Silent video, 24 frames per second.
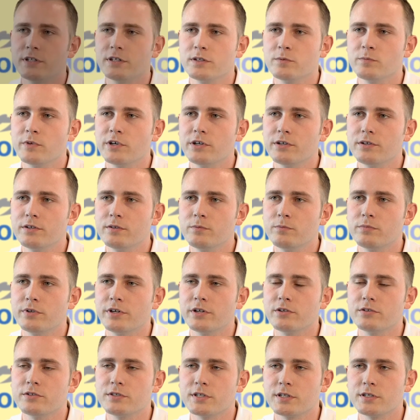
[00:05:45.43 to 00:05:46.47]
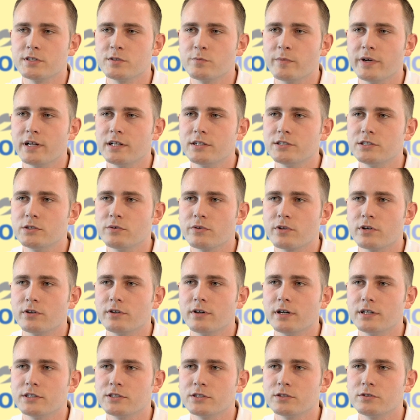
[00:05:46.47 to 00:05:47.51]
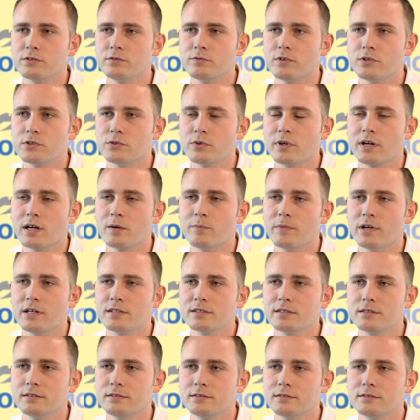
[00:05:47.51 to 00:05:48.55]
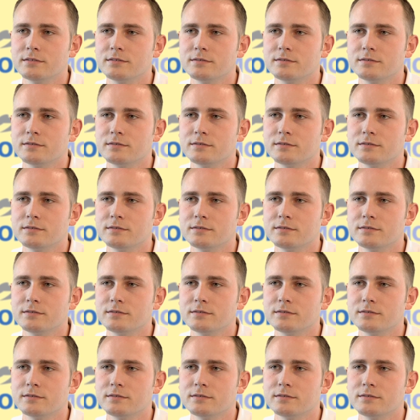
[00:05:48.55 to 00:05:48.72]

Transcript: Doug Martin, Pre-owned Sales Manager with Congressional Volkswagen Mazda.